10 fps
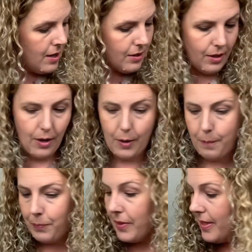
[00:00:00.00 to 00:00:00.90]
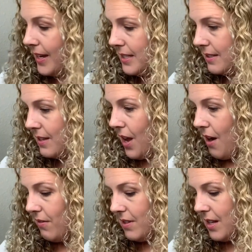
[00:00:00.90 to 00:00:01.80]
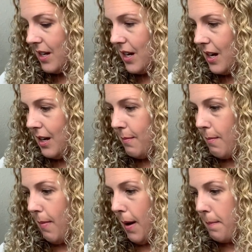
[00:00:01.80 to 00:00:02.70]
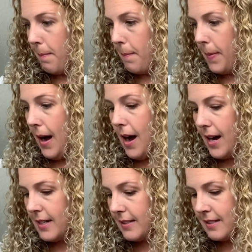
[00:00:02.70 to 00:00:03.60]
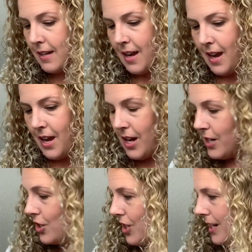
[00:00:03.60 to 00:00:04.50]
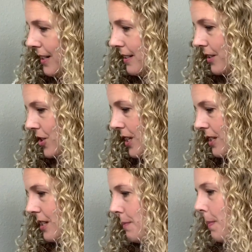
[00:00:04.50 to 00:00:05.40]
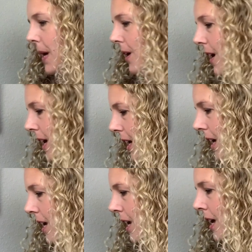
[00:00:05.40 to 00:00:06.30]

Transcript: So that's everything in my box. And she had suggested pairing